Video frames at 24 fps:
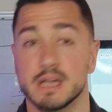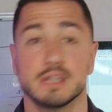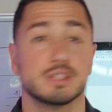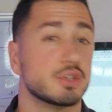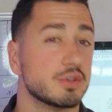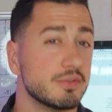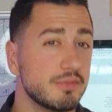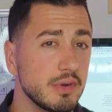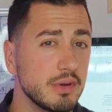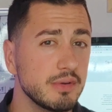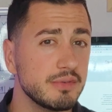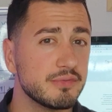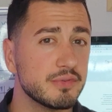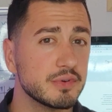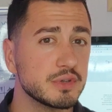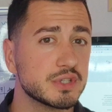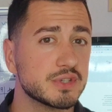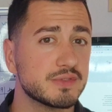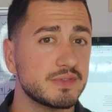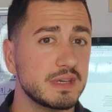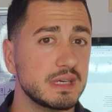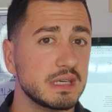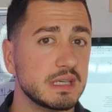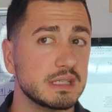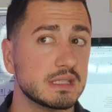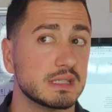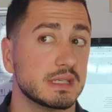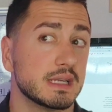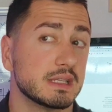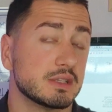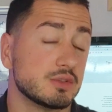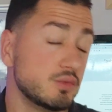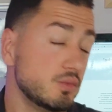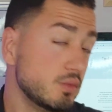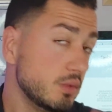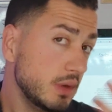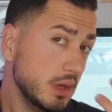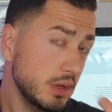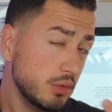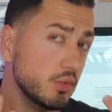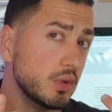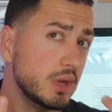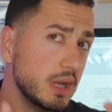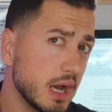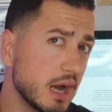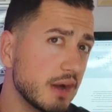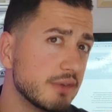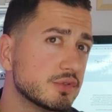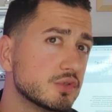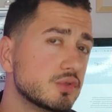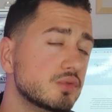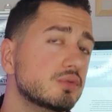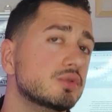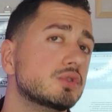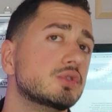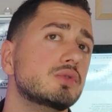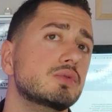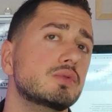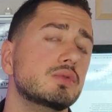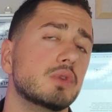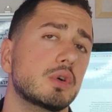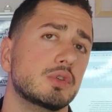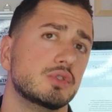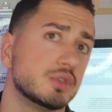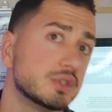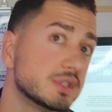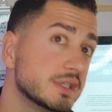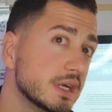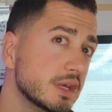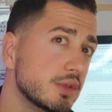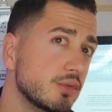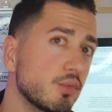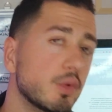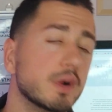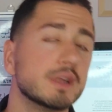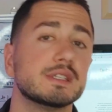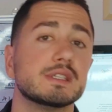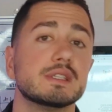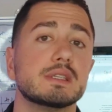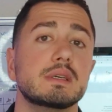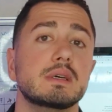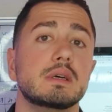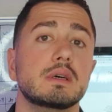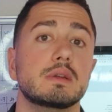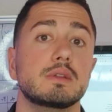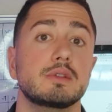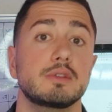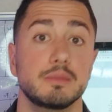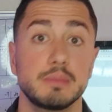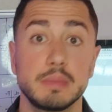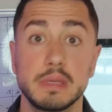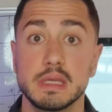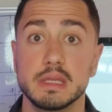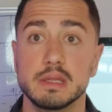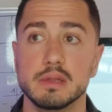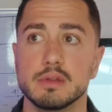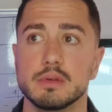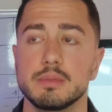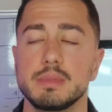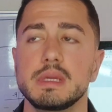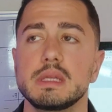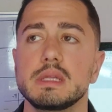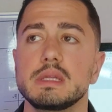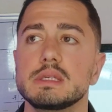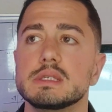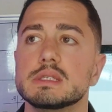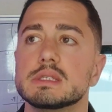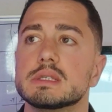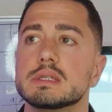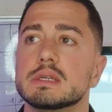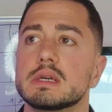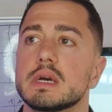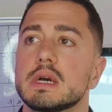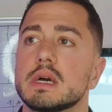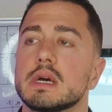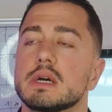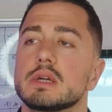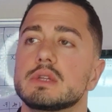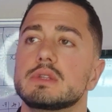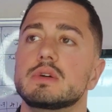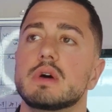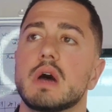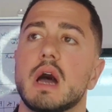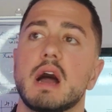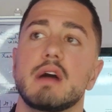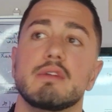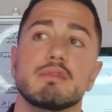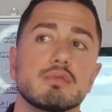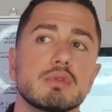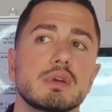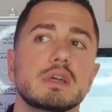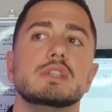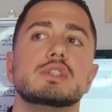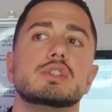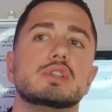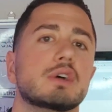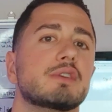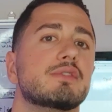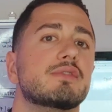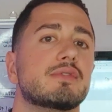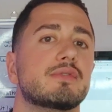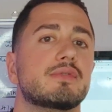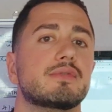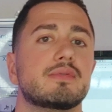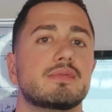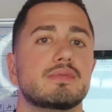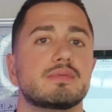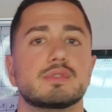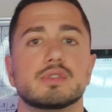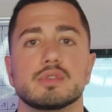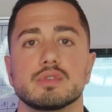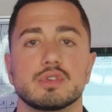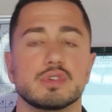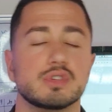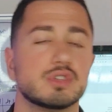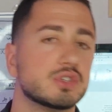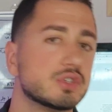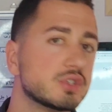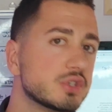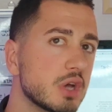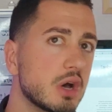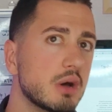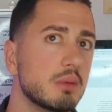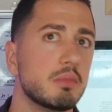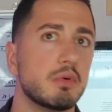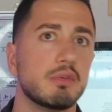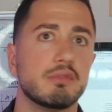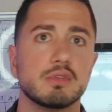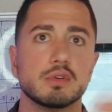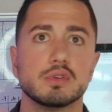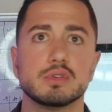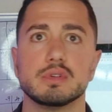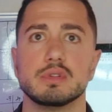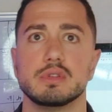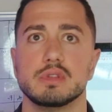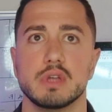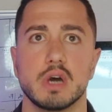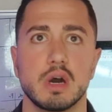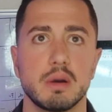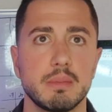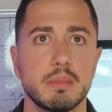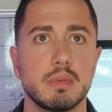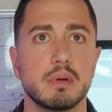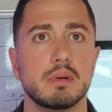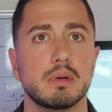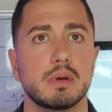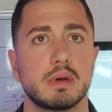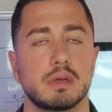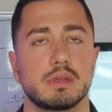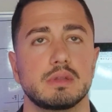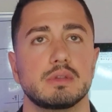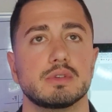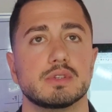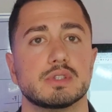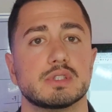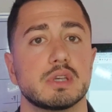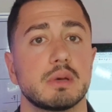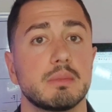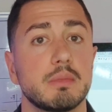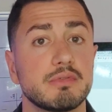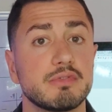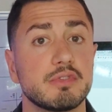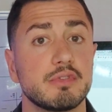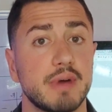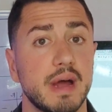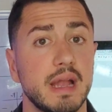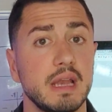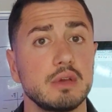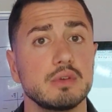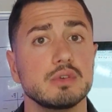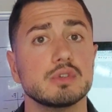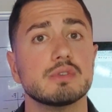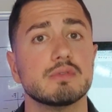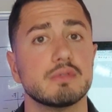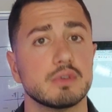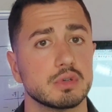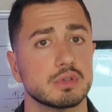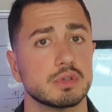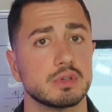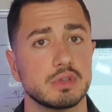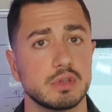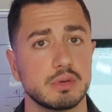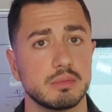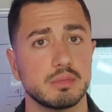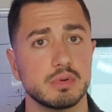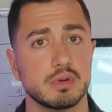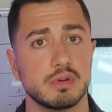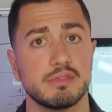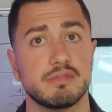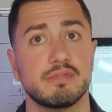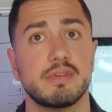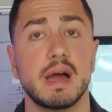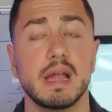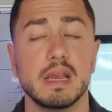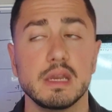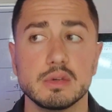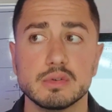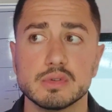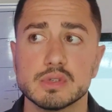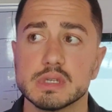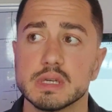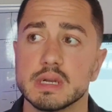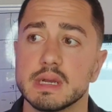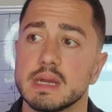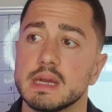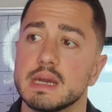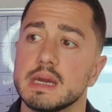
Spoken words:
So the very first thing is that we really have to understand what's the mean. The mean is the average of, so the sum over the sum of the values over the number of values.